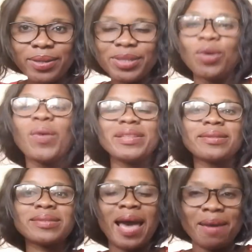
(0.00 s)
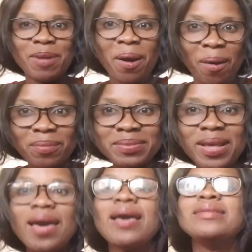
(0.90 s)
when the time comes,
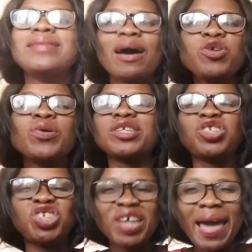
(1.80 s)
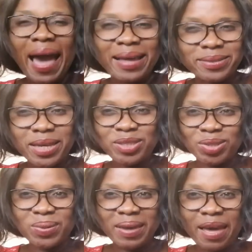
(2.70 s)
that you can share
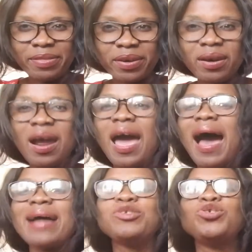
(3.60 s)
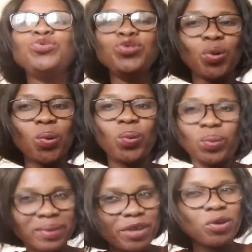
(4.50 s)
ideas together, and
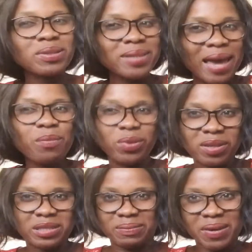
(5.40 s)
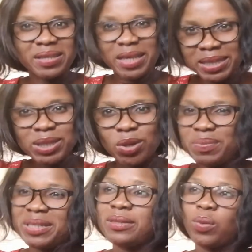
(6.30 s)
that your time with this friend is not
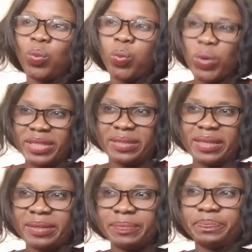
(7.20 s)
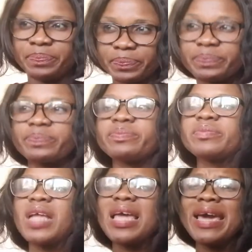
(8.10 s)
being wasted.
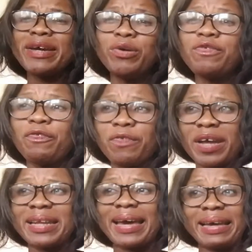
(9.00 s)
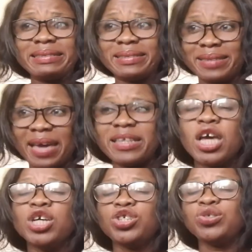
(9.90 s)
A good friend, like I said,
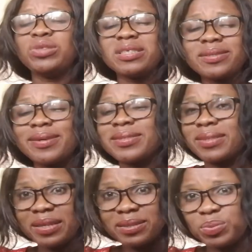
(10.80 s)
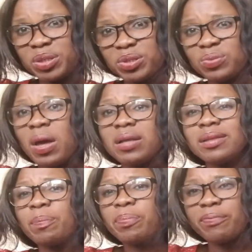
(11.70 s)
should discuss things with you,
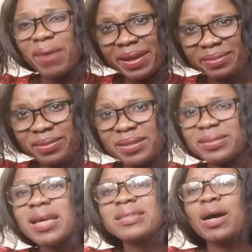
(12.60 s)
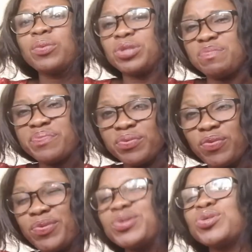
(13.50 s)
the right things that would
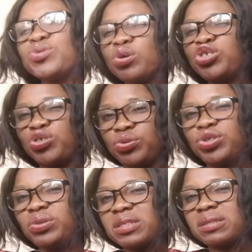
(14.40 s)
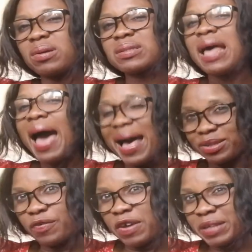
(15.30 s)
improve you. So should you discuss
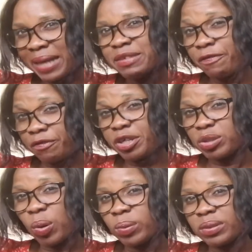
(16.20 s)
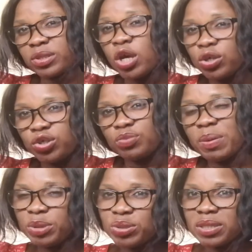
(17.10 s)
as a friend to others. You should be
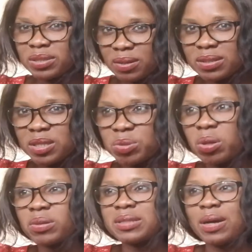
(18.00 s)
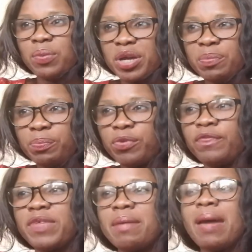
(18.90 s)
able to discuss things with others that will
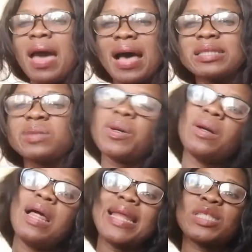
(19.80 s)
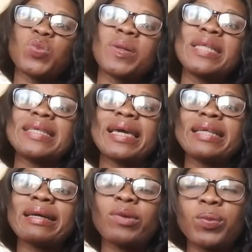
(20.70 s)
improve them as well. Let's quickly
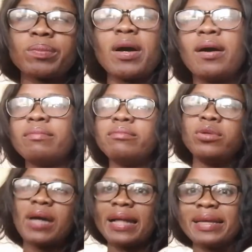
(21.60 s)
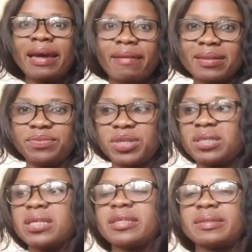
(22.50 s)
take a look at the
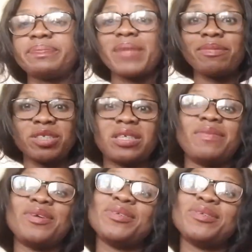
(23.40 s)
characteristics. I'm just giving